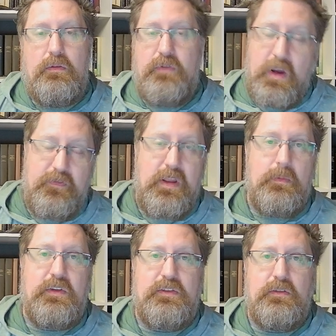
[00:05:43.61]
Very
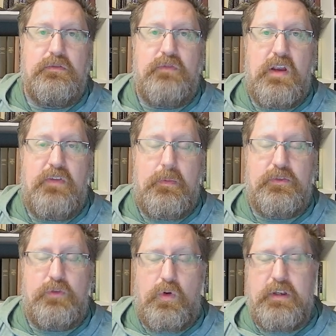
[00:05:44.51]
famous
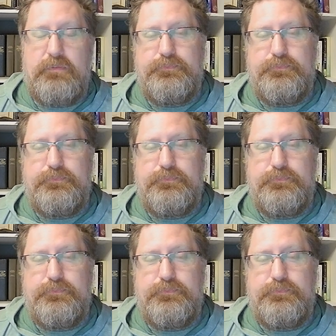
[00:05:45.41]
story.